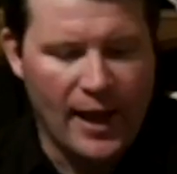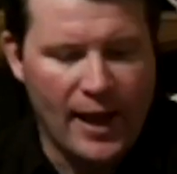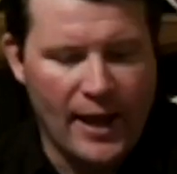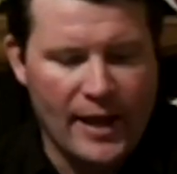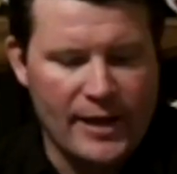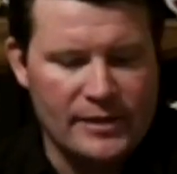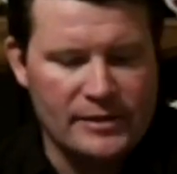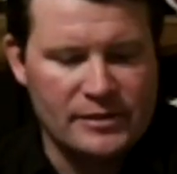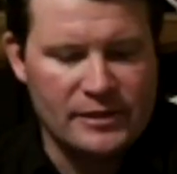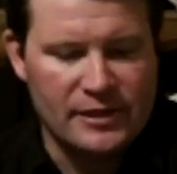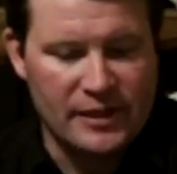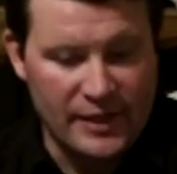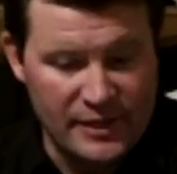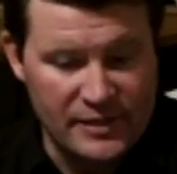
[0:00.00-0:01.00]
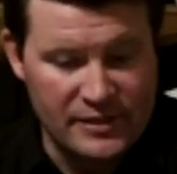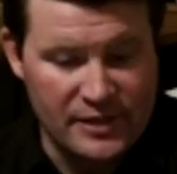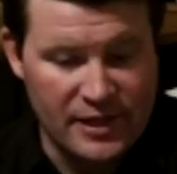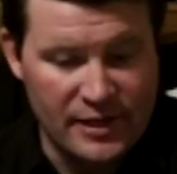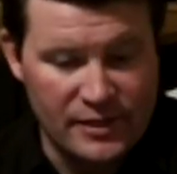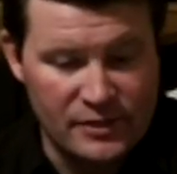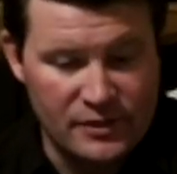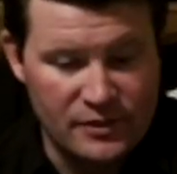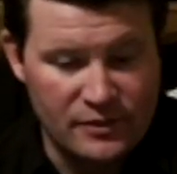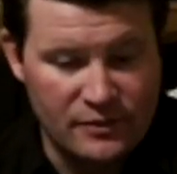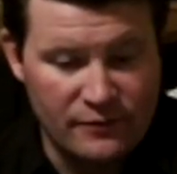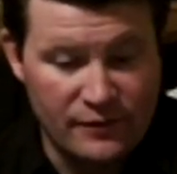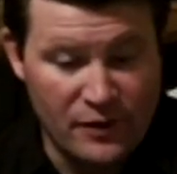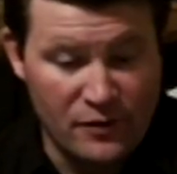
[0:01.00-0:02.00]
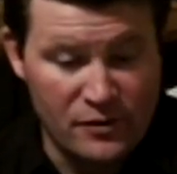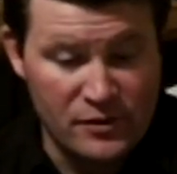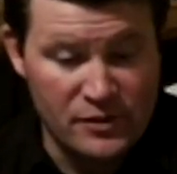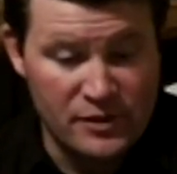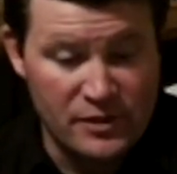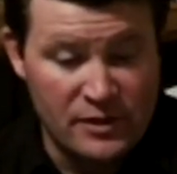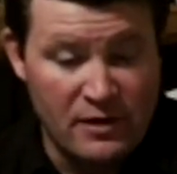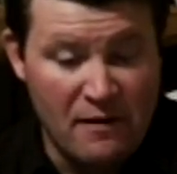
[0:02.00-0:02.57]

and he says, Fears,